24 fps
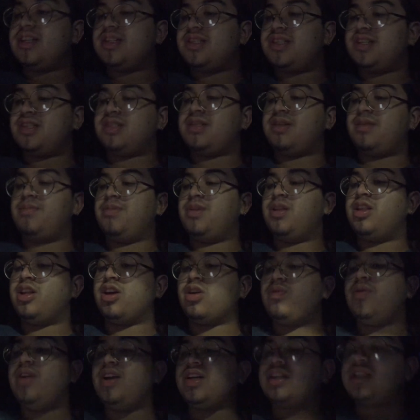system, the
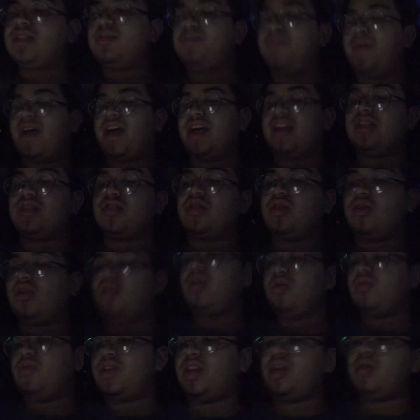grid expands
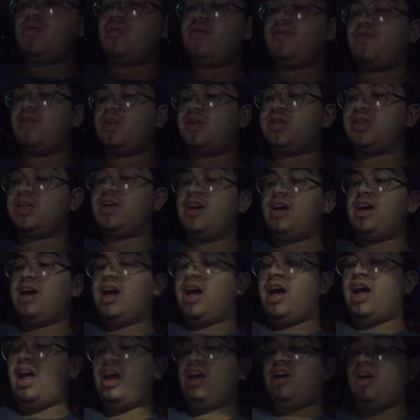along with the universe,
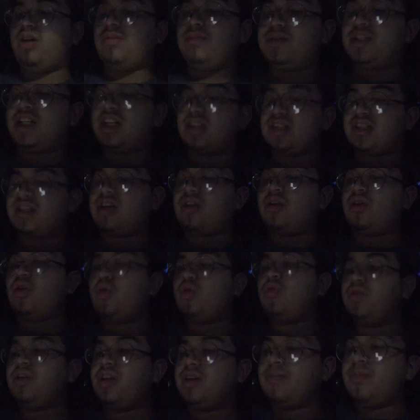and objects that are
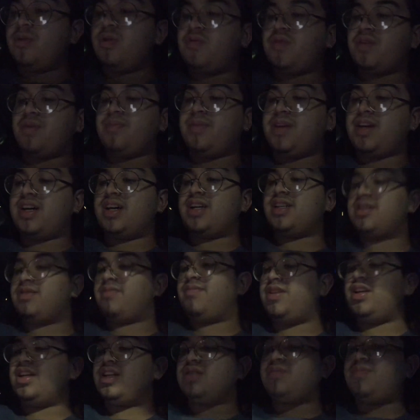only moving because
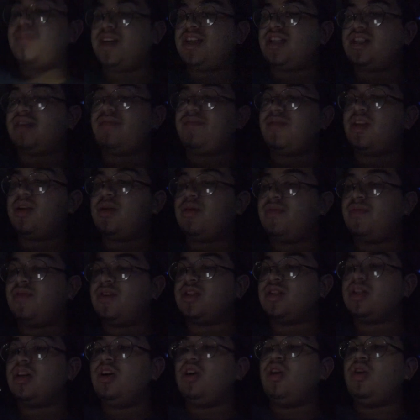of the expansion of the
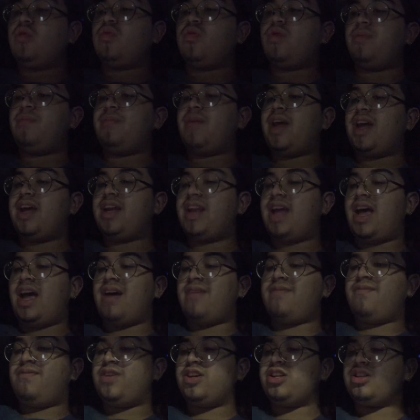universe remain
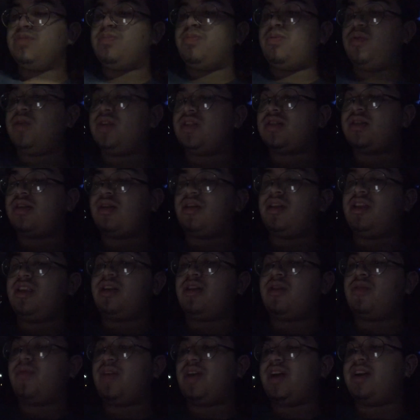at fixed points on the
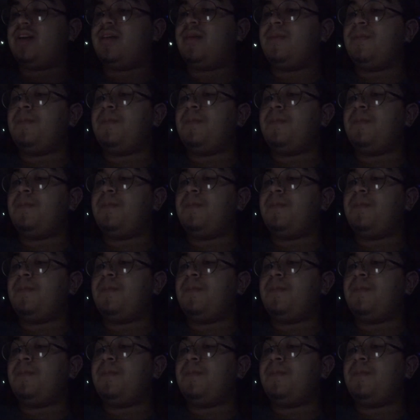grid.